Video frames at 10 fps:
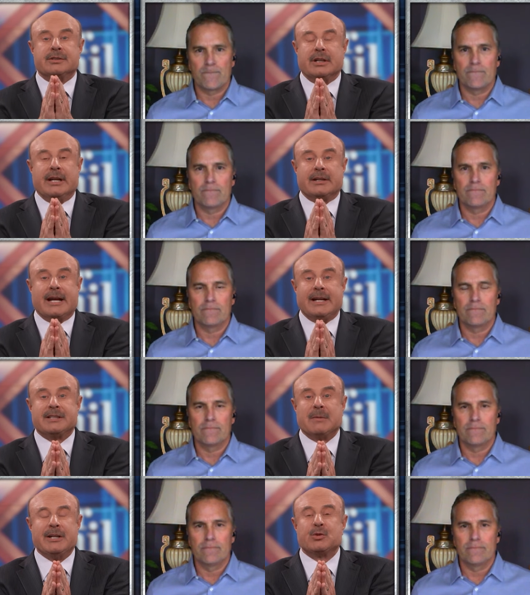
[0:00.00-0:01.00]
Speaker 1: in case
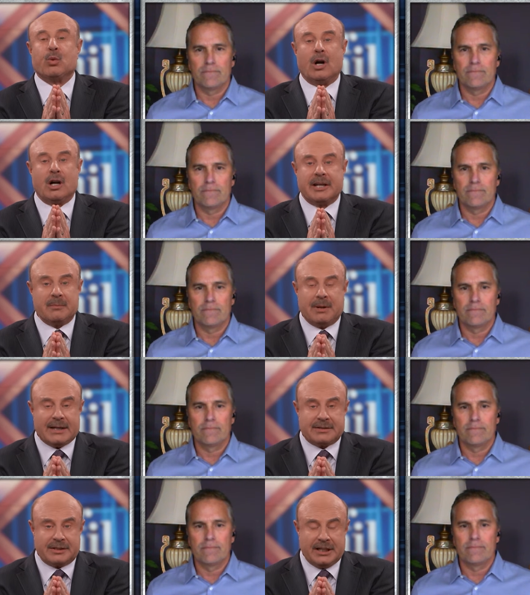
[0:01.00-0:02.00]
somebody's walking
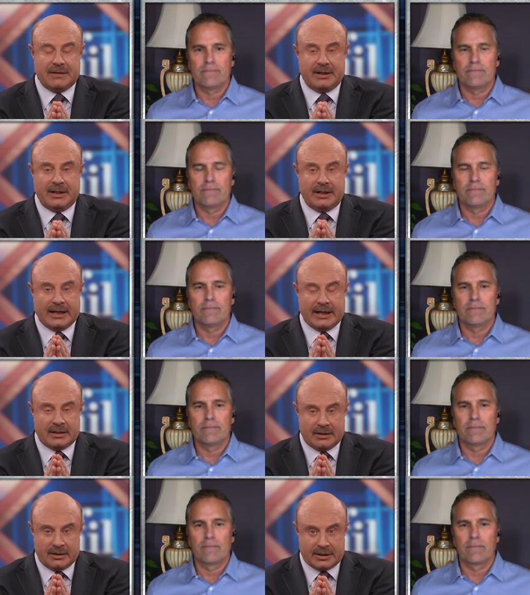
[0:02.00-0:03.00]
past the TV
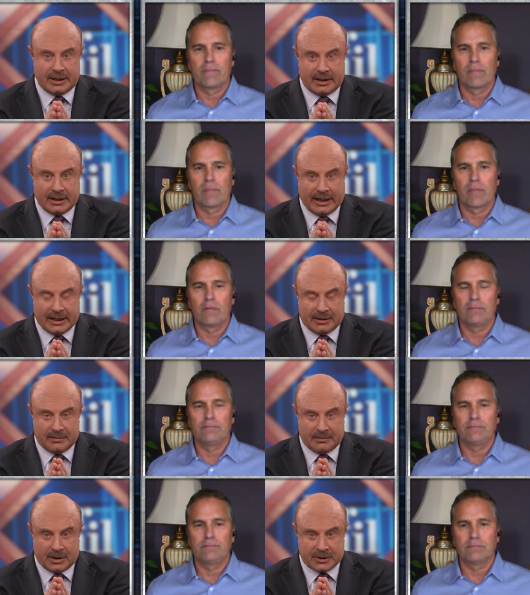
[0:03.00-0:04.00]
and looking at
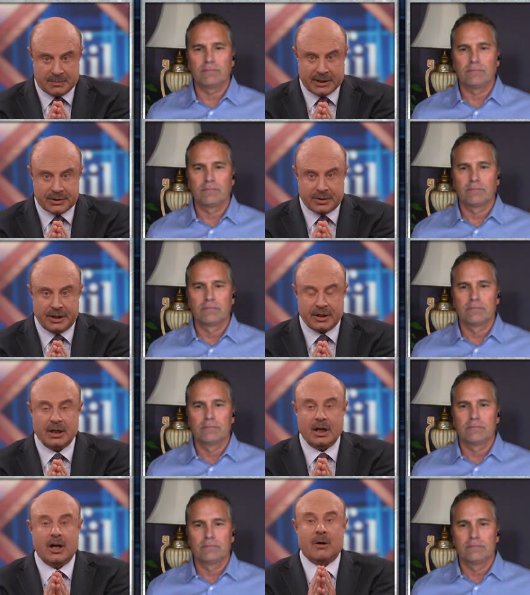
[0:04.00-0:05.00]
Mark's picture here,
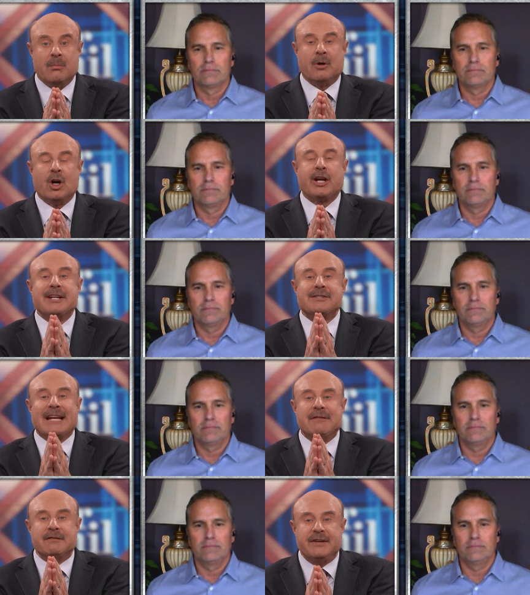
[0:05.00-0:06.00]
Mark is
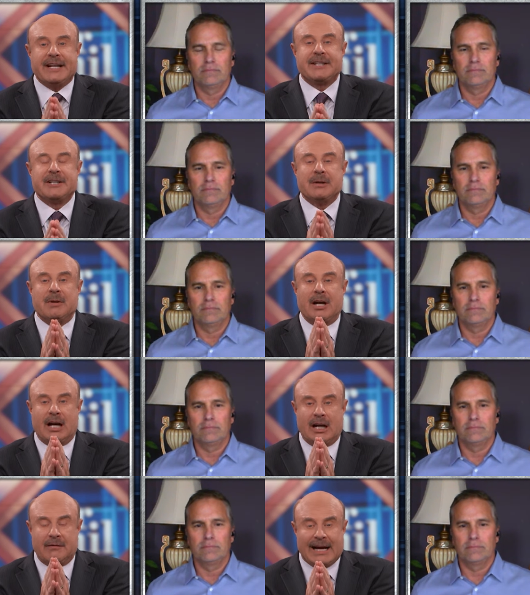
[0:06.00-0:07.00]
a victim
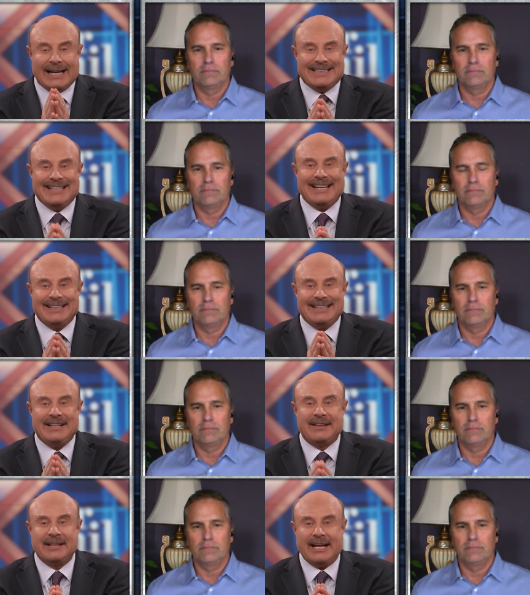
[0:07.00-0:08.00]
of identity
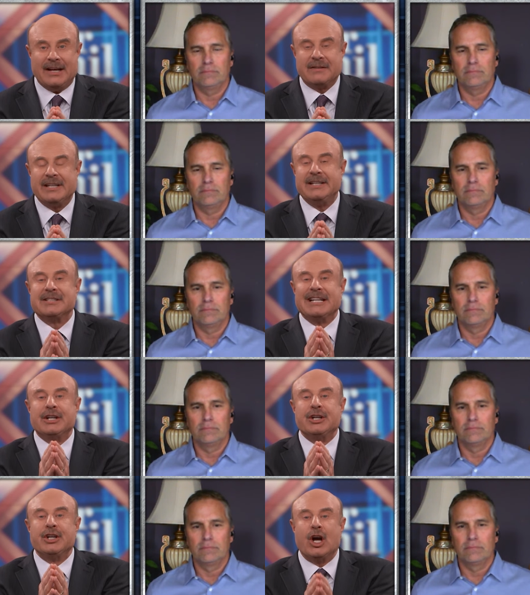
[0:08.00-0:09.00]
theft. He is
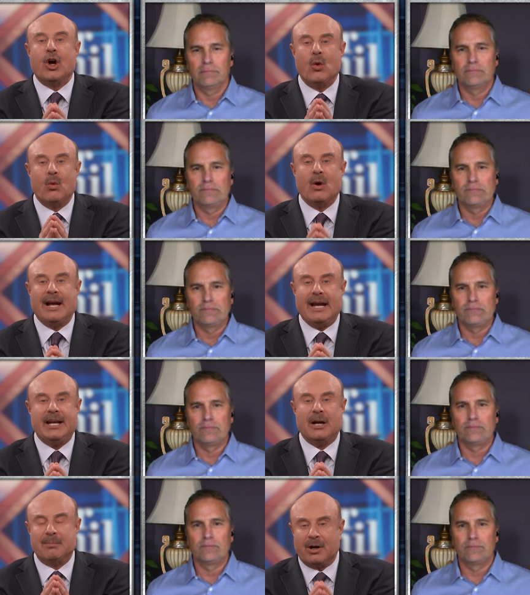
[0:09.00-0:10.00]
in no way
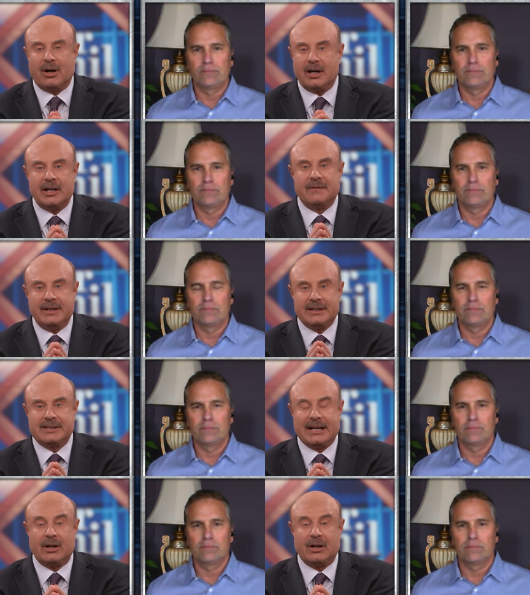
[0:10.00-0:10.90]
a part of this at